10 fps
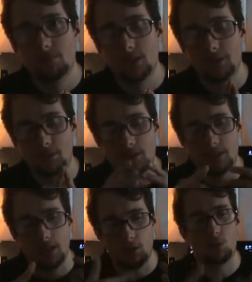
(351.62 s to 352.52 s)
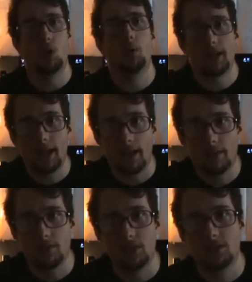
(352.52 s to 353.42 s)
but if you just had heroic
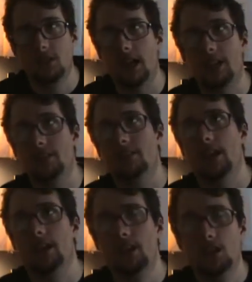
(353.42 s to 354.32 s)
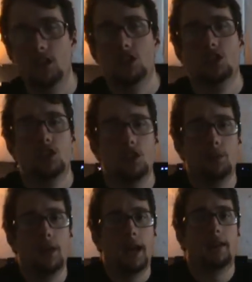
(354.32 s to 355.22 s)
death, if you just kind of said you
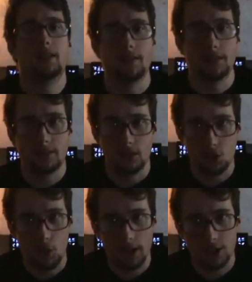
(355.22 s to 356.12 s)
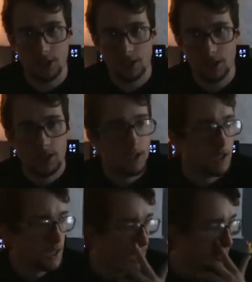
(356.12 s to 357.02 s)
died because of the situation,
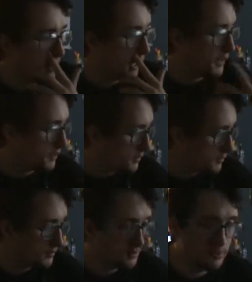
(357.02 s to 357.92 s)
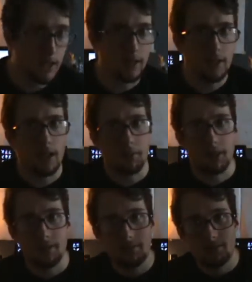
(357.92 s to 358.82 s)
then D and D. I
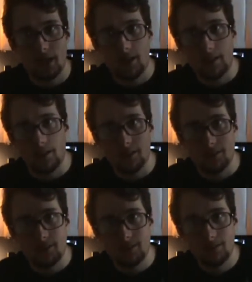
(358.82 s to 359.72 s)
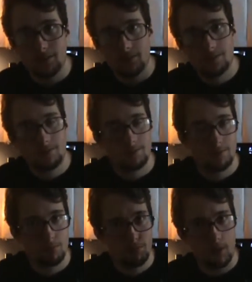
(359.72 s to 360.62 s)
mean, D and D.
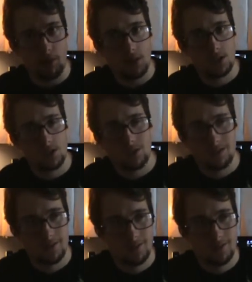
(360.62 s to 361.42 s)
Pretty much,